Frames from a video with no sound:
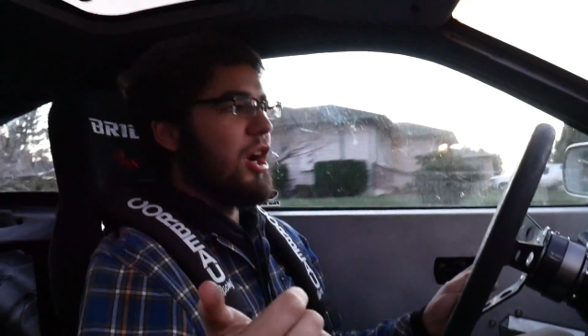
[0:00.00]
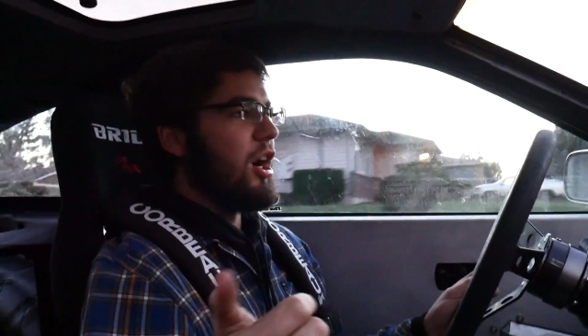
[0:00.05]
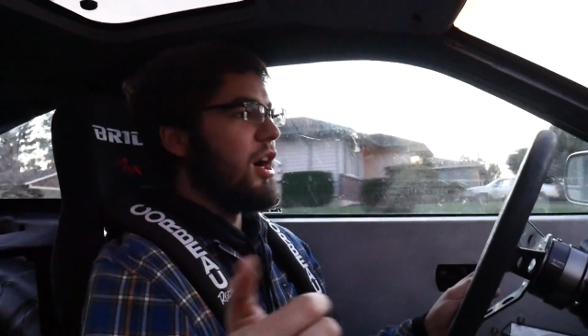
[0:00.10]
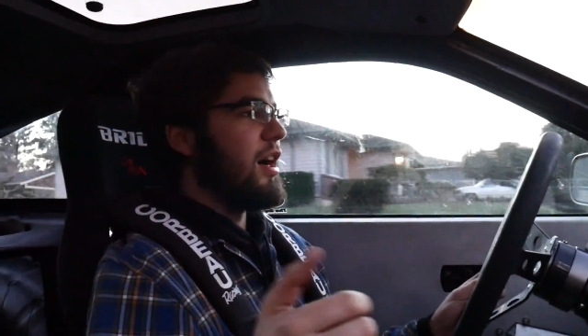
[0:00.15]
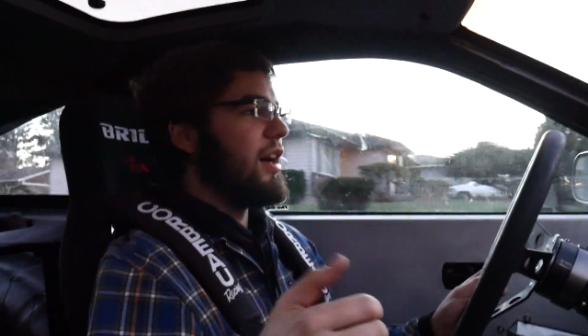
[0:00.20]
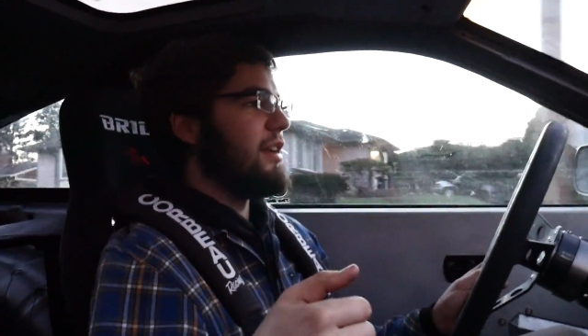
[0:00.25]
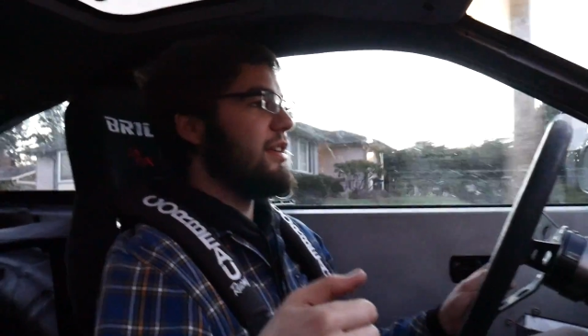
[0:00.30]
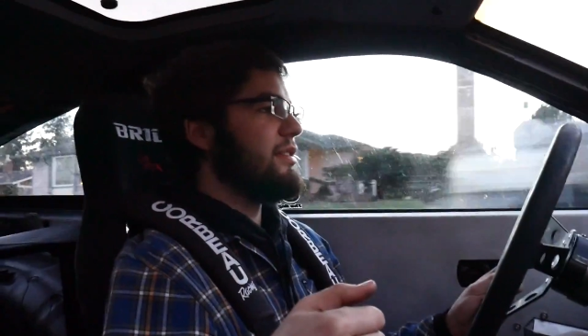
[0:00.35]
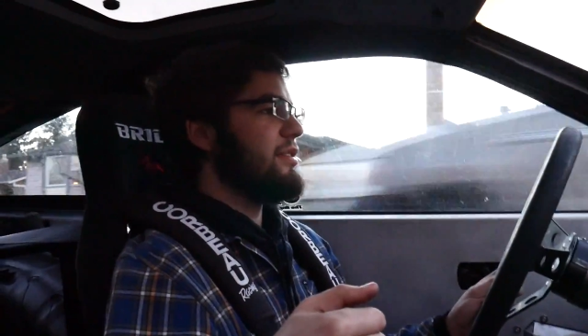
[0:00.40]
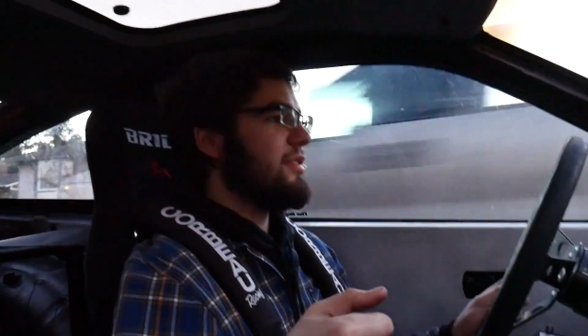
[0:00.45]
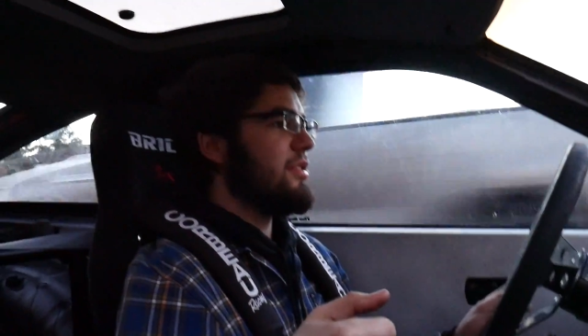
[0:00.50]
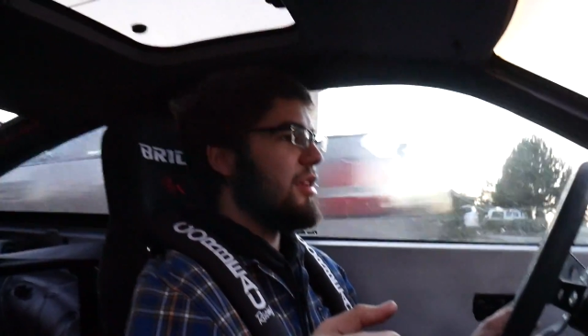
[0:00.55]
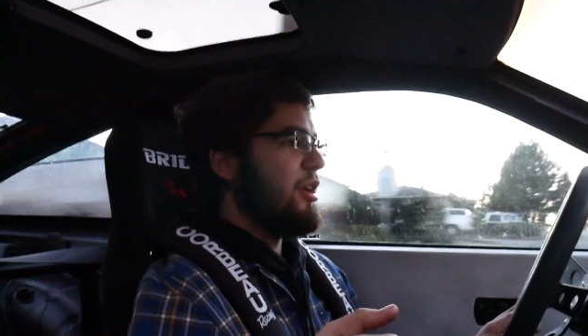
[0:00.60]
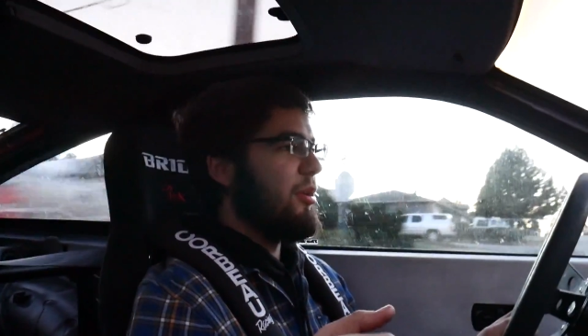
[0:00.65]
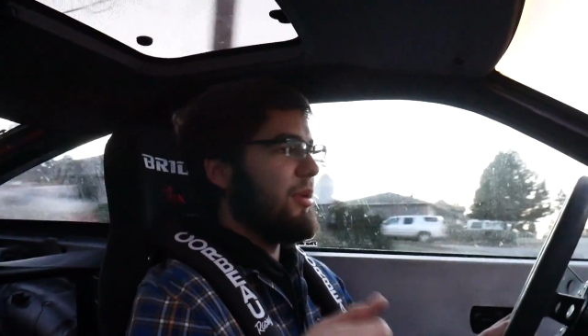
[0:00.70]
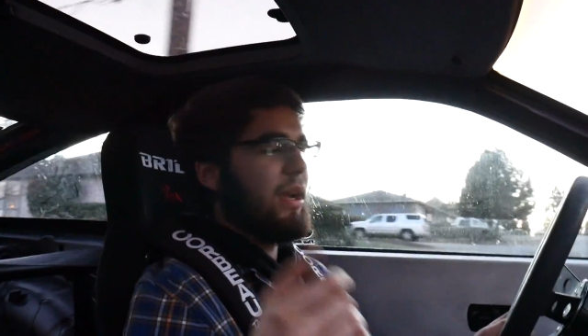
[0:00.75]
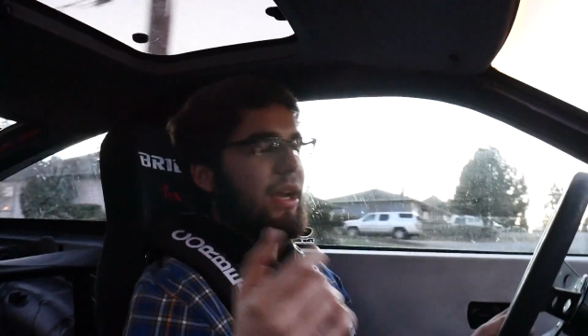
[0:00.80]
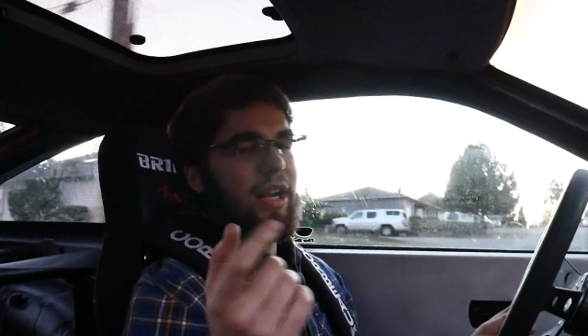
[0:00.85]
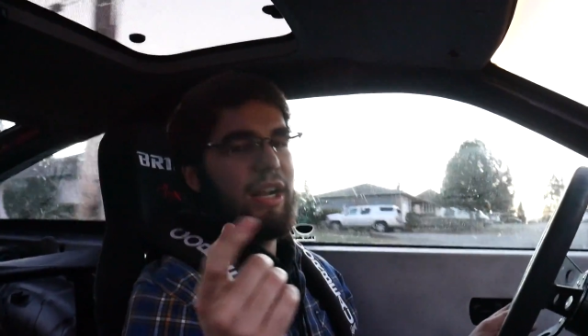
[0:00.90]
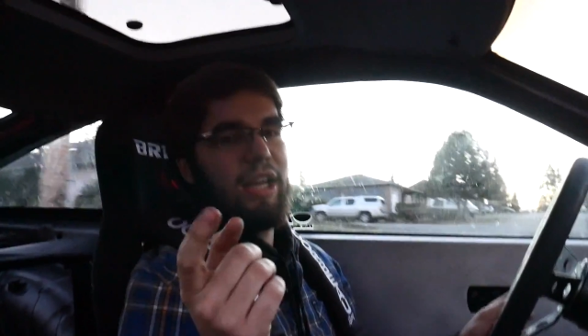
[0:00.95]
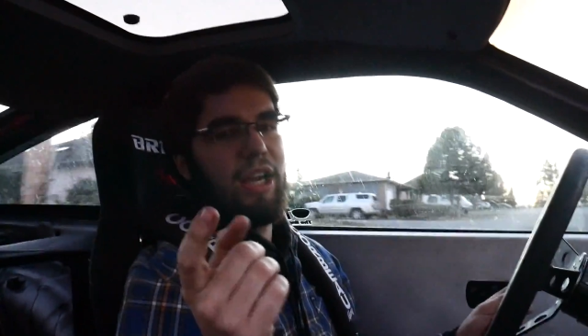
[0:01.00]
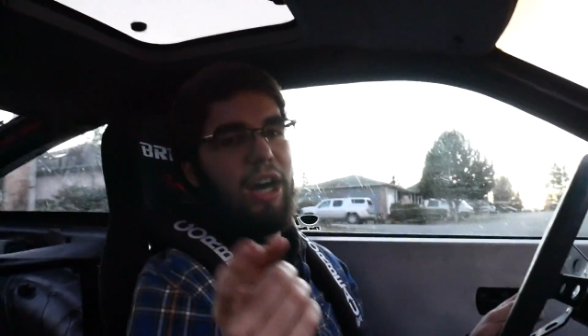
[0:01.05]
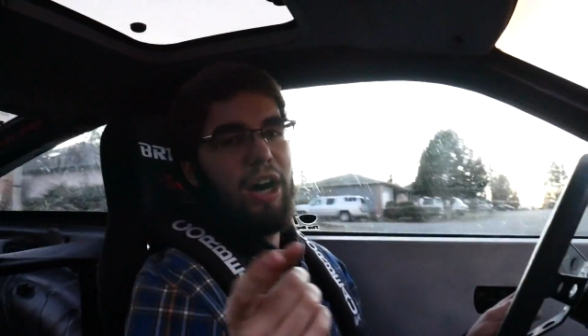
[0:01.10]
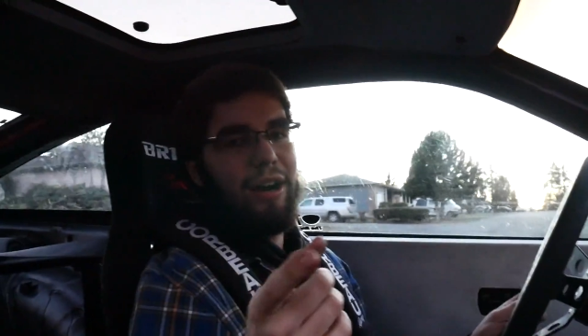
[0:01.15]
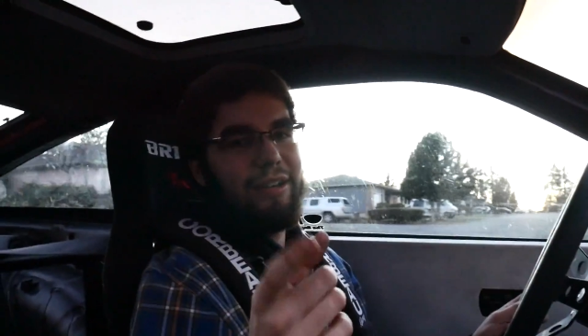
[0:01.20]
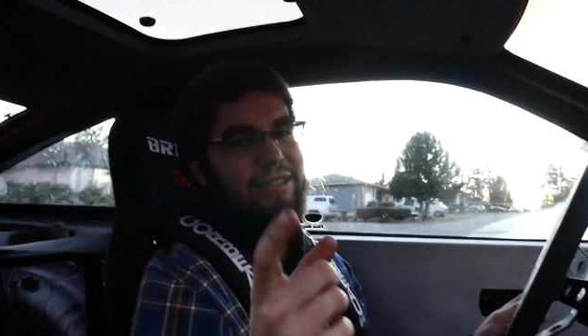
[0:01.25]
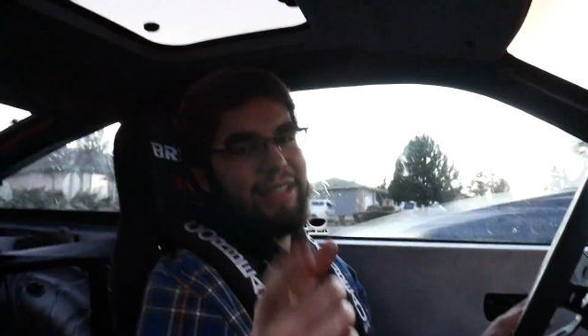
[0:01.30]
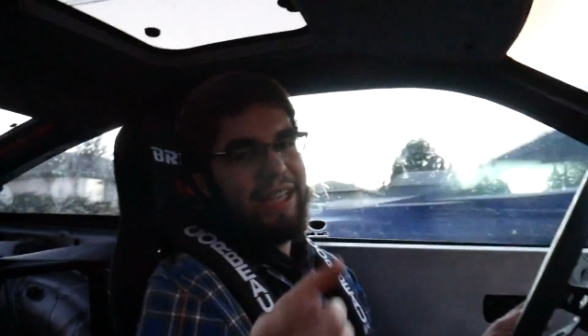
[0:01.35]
on. So we're gonna go up